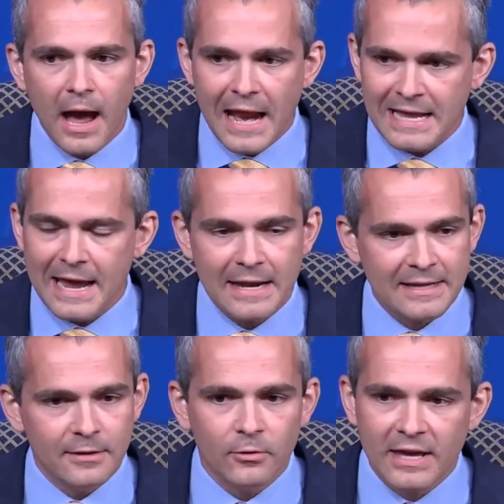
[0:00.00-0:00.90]
I can't
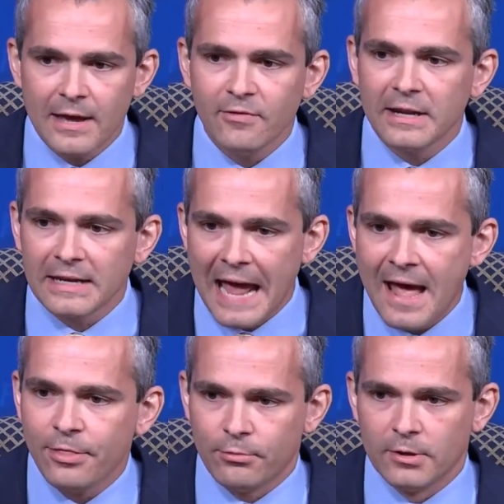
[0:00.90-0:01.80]
kill Kevin and
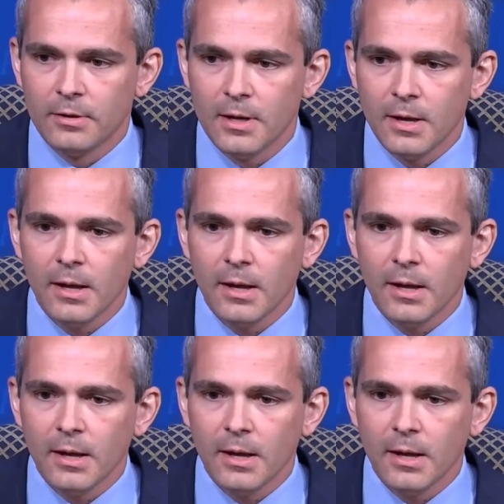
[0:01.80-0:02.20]
Catherine,